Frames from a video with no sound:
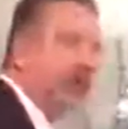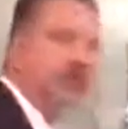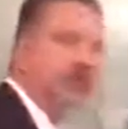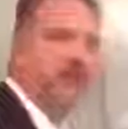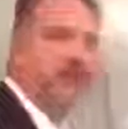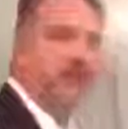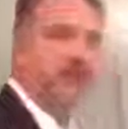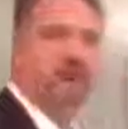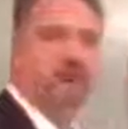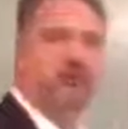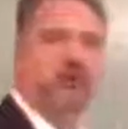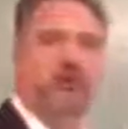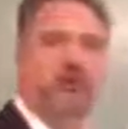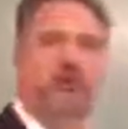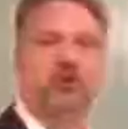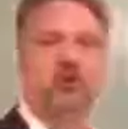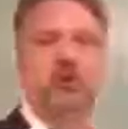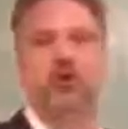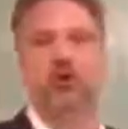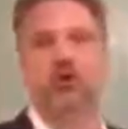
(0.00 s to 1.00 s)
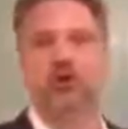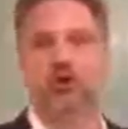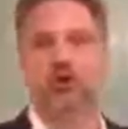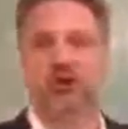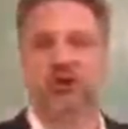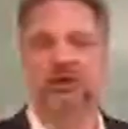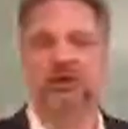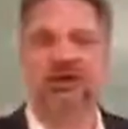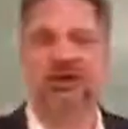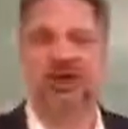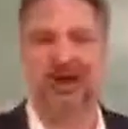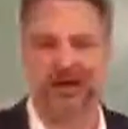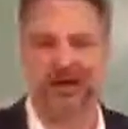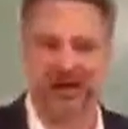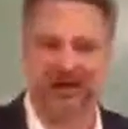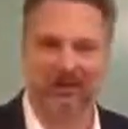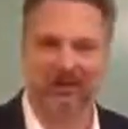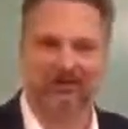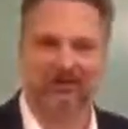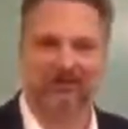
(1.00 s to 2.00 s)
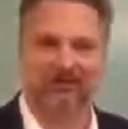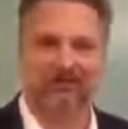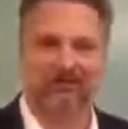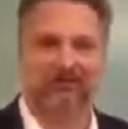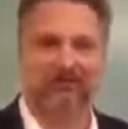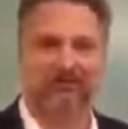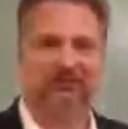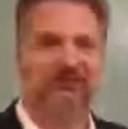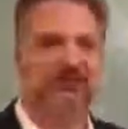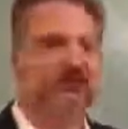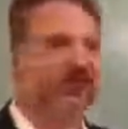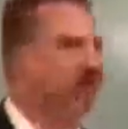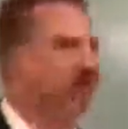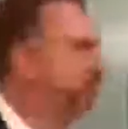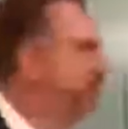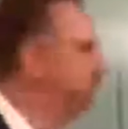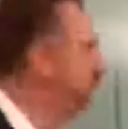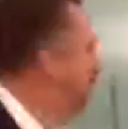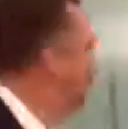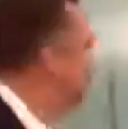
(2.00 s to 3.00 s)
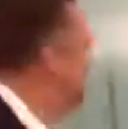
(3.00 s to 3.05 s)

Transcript: are like the original clients, okay?